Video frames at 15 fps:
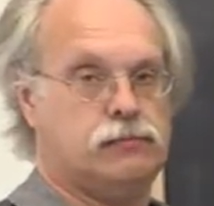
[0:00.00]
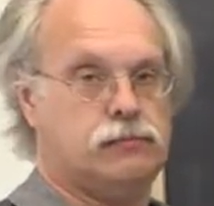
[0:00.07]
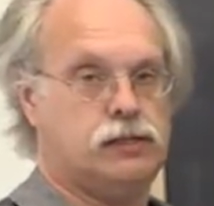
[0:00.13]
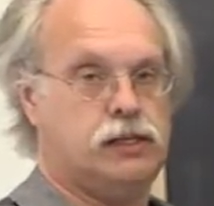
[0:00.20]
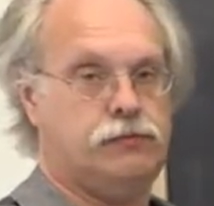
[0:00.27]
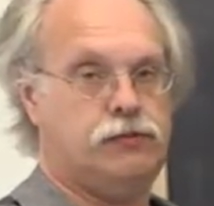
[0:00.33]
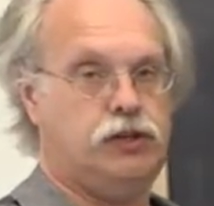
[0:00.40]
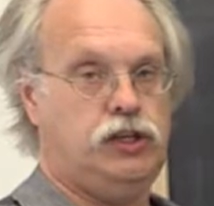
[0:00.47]
And
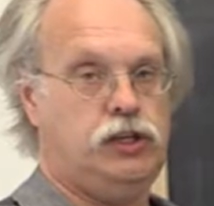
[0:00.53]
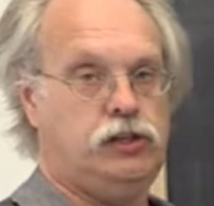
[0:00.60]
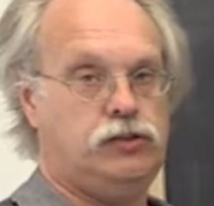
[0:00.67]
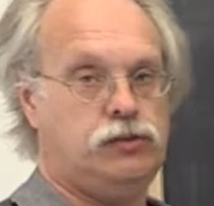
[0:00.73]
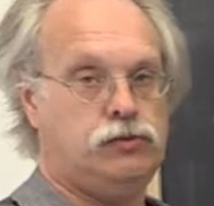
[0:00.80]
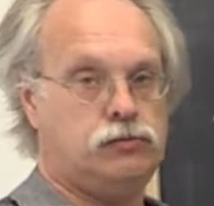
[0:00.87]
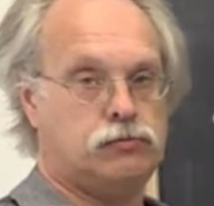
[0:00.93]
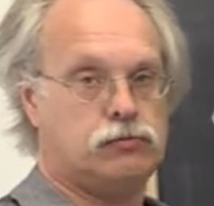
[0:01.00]
if you need
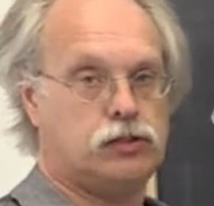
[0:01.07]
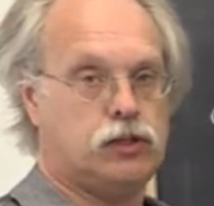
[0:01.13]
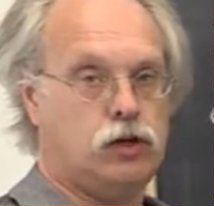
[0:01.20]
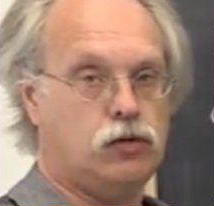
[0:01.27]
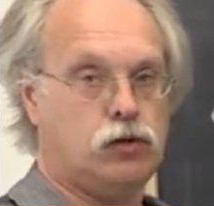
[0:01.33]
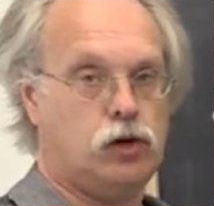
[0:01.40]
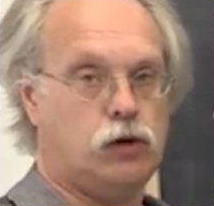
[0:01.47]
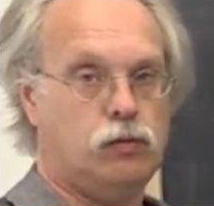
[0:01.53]
to,
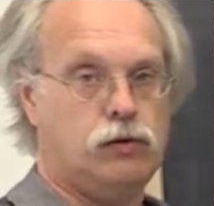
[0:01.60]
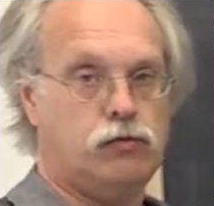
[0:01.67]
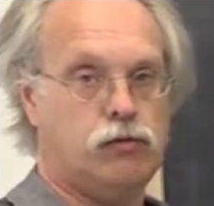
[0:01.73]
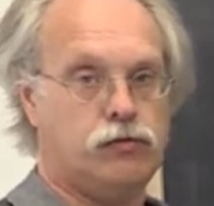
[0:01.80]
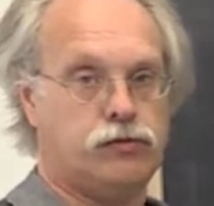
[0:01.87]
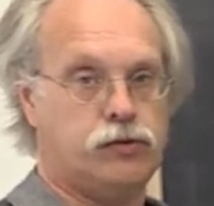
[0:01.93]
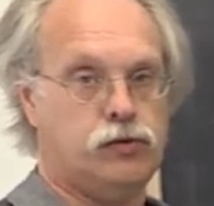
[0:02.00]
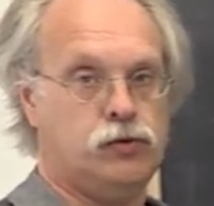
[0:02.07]
go and
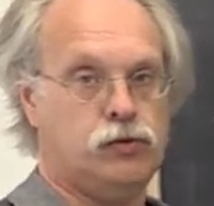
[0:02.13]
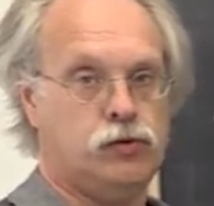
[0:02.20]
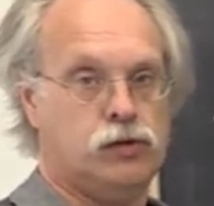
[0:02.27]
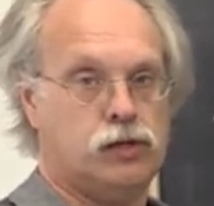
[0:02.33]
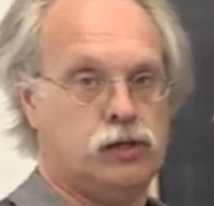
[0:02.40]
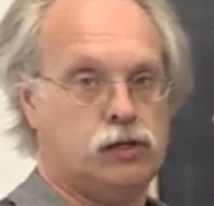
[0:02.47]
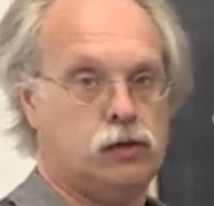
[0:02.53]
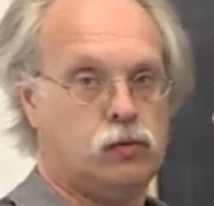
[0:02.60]
review
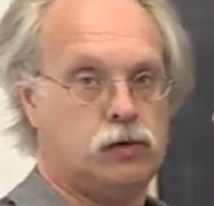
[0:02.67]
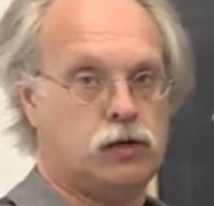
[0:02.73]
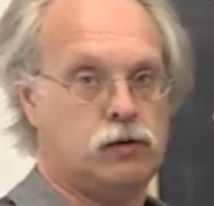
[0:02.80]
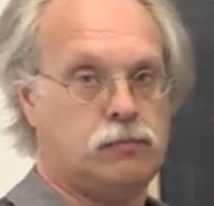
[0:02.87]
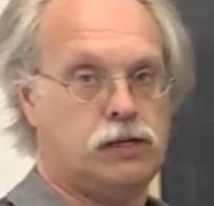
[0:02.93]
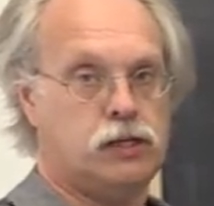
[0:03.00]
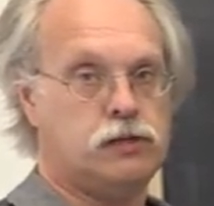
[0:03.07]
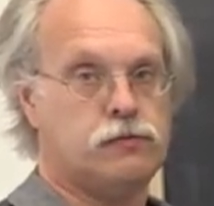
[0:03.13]
what it
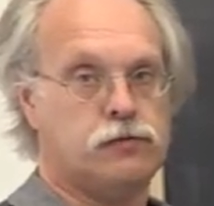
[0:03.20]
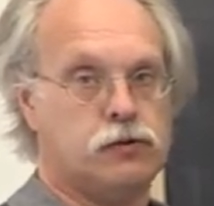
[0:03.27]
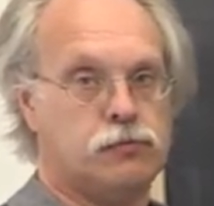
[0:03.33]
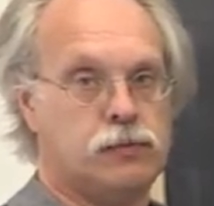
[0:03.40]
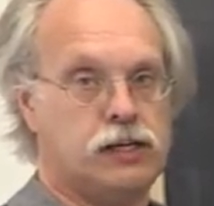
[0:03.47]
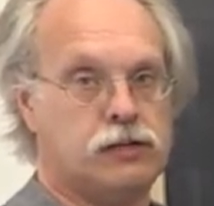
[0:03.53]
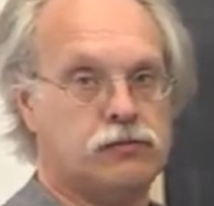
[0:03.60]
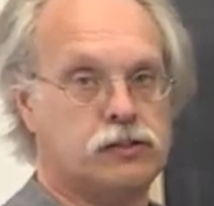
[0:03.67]
means for a
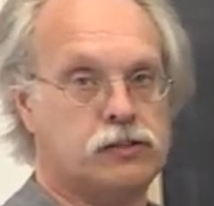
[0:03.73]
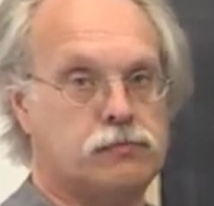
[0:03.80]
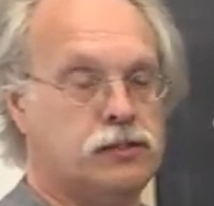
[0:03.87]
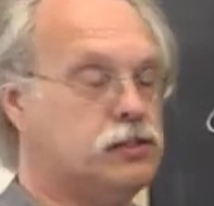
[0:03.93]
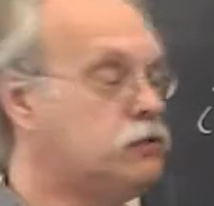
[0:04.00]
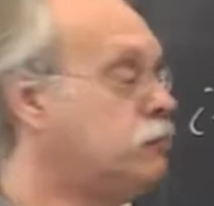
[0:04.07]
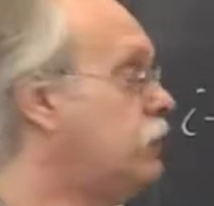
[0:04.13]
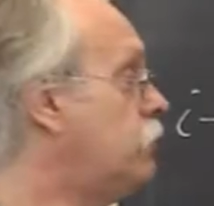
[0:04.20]
matrix to be
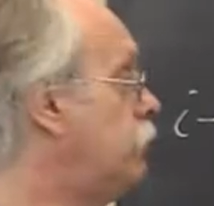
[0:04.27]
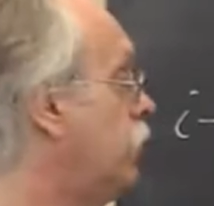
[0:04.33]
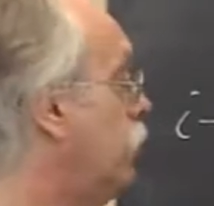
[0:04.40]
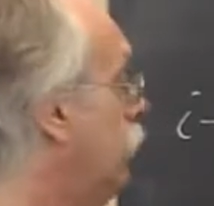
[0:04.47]
symmetric.